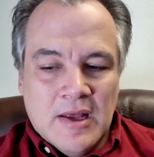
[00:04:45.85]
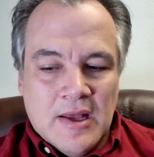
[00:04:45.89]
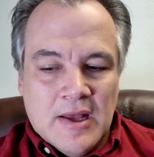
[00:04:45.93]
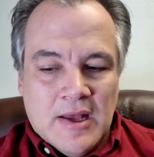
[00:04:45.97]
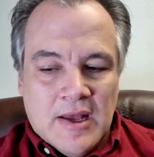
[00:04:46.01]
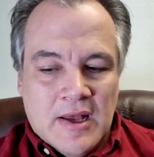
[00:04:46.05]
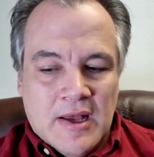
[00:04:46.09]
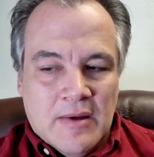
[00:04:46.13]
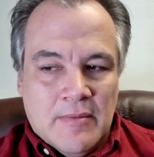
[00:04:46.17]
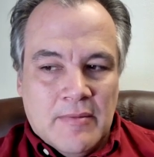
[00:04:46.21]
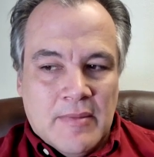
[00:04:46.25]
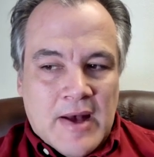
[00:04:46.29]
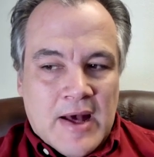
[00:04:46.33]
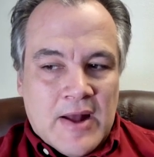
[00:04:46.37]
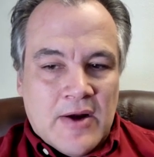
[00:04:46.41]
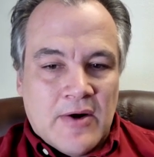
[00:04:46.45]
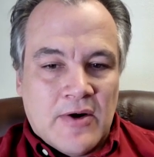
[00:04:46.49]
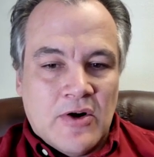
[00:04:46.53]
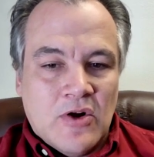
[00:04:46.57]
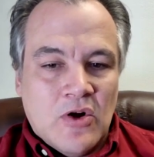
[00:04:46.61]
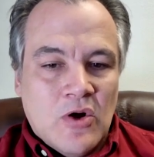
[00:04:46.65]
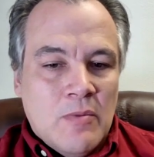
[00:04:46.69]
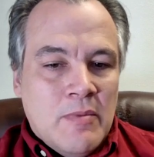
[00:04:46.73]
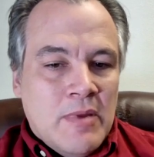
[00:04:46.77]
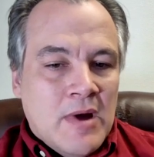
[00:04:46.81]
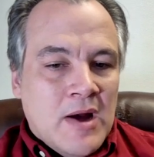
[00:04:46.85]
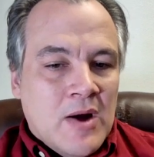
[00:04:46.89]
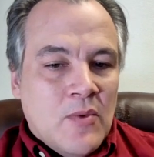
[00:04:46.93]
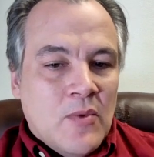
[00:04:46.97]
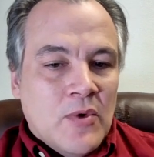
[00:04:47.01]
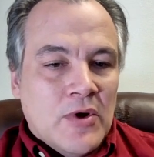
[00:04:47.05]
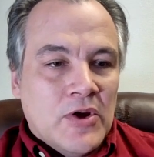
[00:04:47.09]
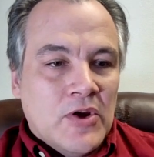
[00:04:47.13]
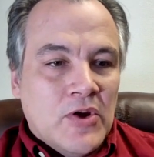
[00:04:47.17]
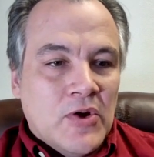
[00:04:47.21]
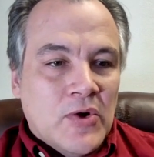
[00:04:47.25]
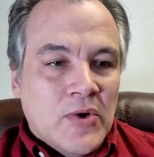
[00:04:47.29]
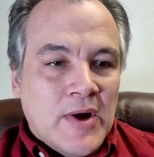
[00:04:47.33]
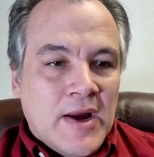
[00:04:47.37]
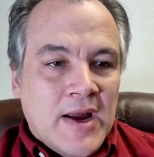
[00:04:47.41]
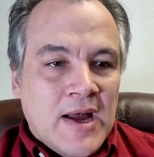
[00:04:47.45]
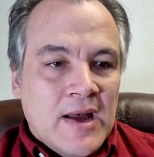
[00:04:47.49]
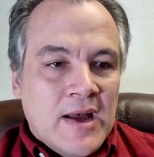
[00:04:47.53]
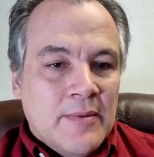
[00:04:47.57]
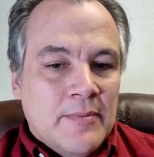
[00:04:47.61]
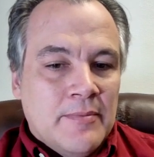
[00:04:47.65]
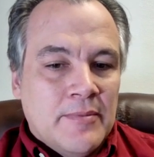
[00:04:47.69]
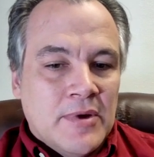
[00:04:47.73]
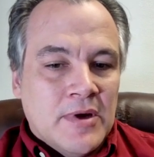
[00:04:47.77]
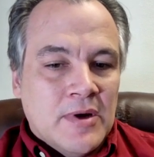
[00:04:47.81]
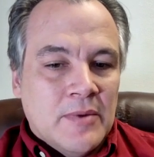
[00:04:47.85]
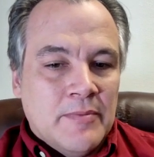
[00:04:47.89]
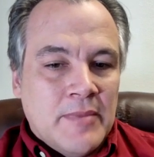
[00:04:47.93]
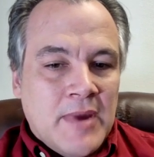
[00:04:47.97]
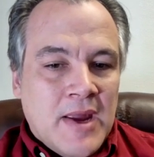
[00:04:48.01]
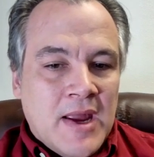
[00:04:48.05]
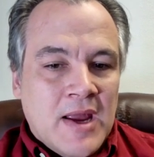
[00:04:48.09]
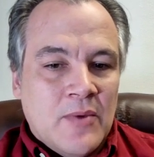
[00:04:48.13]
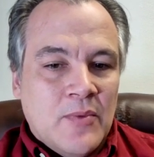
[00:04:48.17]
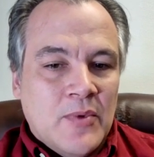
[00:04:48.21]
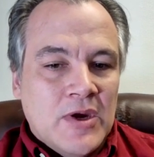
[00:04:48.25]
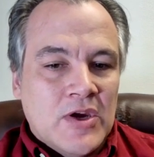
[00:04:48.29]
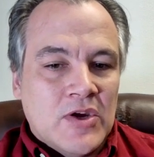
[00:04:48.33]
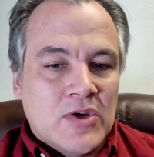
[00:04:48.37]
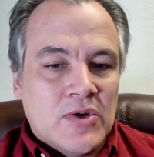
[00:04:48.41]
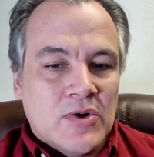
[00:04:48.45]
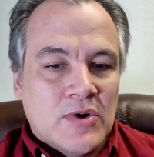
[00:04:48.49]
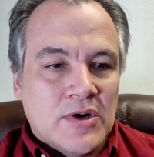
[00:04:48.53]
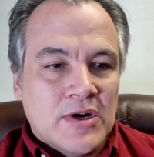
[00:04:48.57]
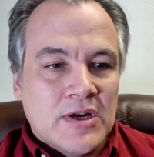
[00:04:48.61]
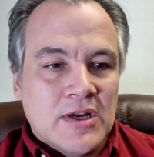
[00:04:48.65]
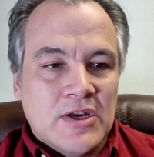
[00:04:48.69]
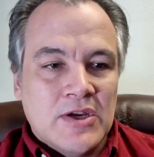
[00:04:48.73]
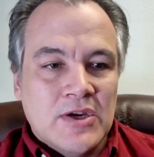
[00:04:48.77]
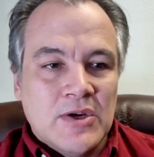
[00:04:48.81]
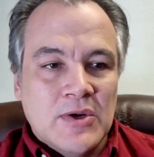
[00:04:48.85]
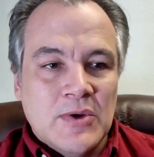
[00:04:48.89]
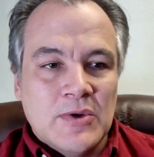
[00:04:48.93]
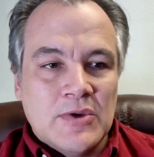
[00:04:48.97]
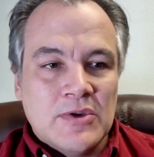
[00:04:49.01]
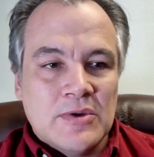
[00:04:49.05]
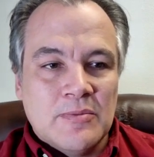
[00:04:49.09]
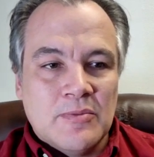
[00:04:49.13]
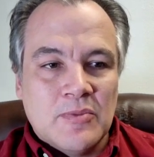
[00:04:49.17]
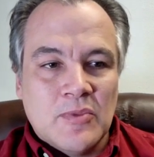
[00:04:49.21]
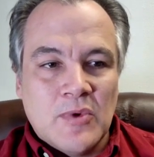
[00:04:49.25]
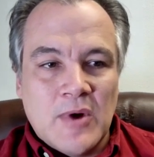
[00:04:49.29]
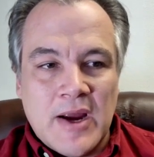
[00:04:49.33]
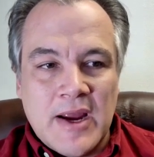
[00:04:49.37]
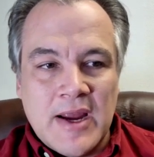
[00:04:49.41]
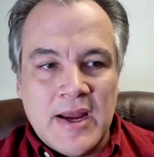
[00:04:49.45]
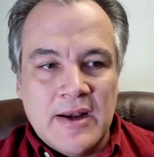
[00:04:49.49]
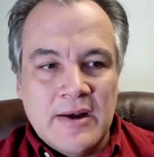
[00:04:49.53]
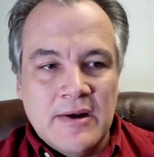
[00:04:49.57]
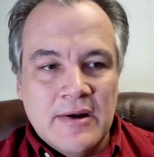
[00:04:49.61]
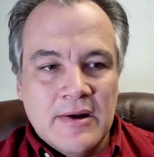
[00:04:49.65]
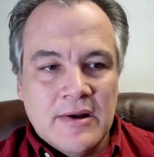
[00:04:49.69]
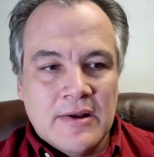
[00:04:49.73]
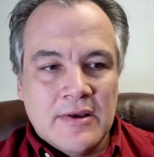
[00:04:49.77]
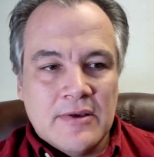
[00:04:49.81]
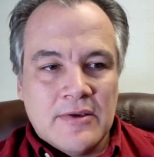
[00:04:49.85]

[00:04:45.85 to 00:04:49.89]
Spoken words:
I don't know about where you're at, but man, we sure could use some rain.